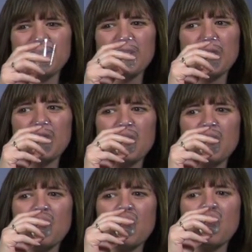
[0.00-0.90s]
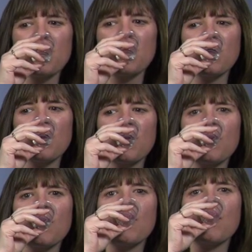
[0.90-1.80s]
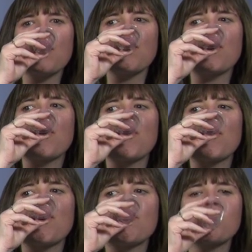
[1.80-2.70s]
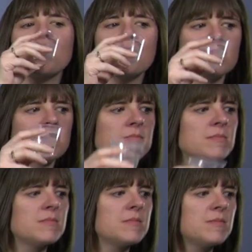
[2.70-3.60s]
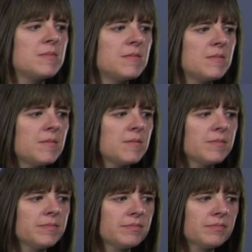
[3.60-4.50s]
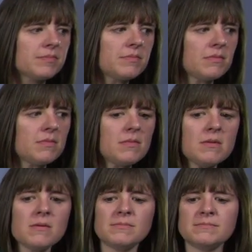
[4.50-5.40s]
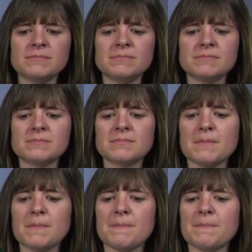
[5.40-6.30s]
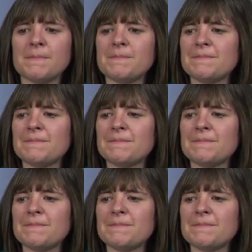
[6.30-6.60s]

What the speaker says: (not speaking)